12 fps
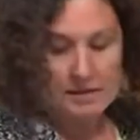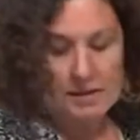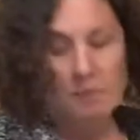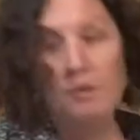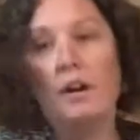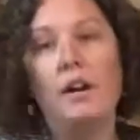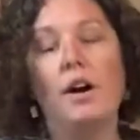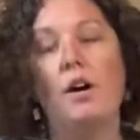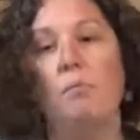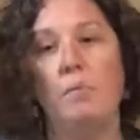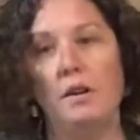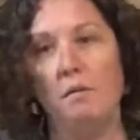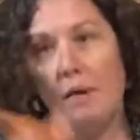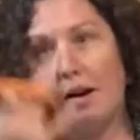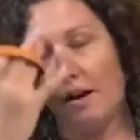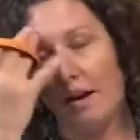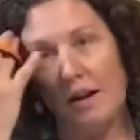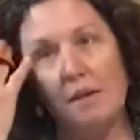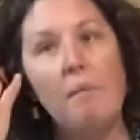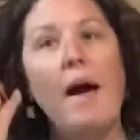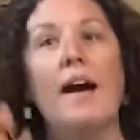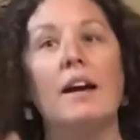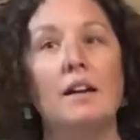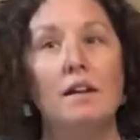I'm gonna open my
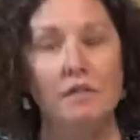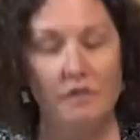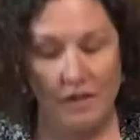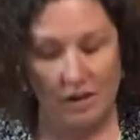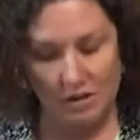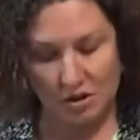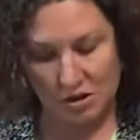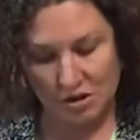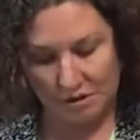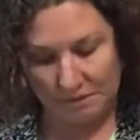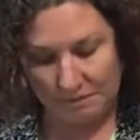packet of fish,